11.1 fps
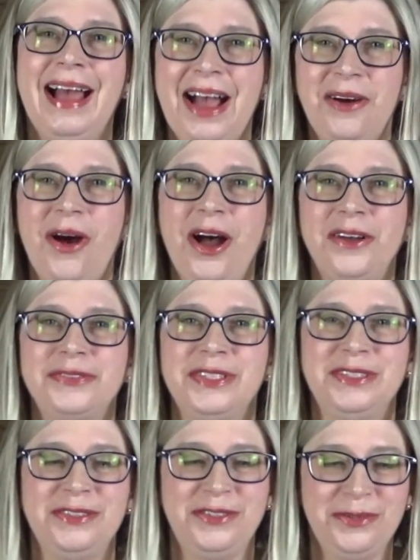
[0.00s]

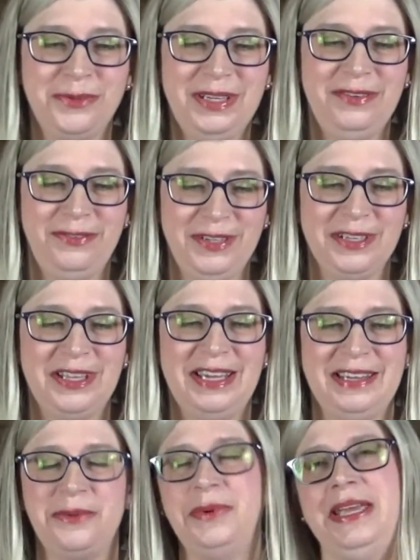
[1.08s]
often do we feel
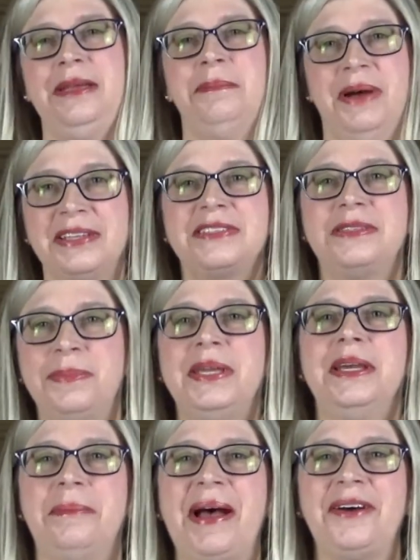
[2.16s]
like we must
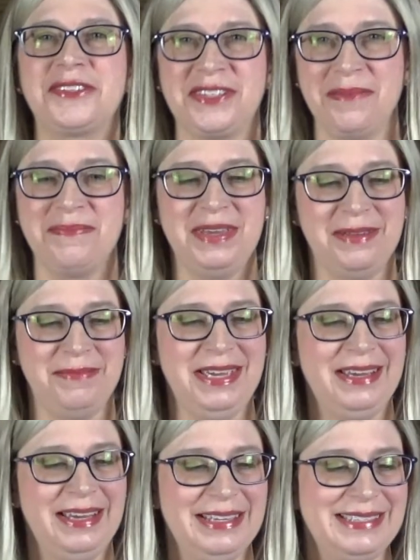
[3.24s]
be about something
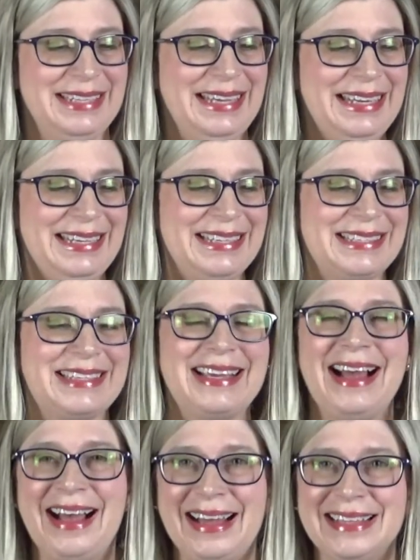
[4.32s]
because it is
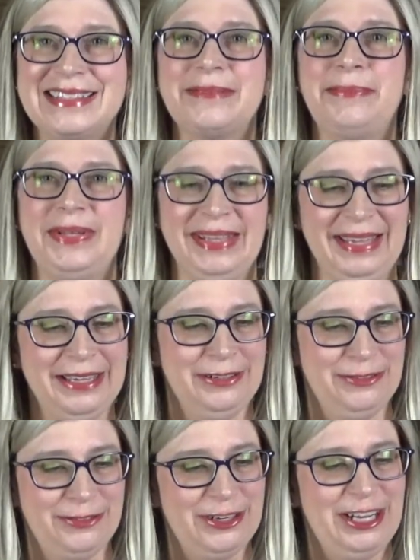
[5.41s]
God's
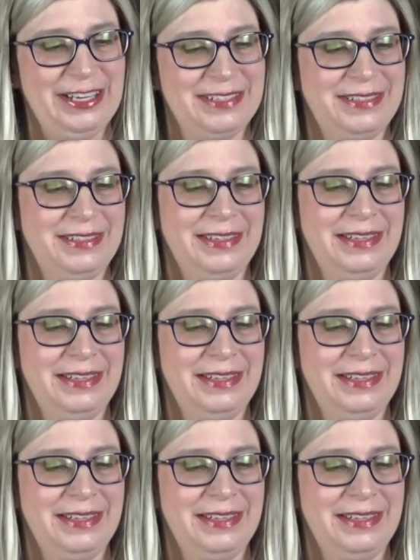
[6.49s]
plan for us?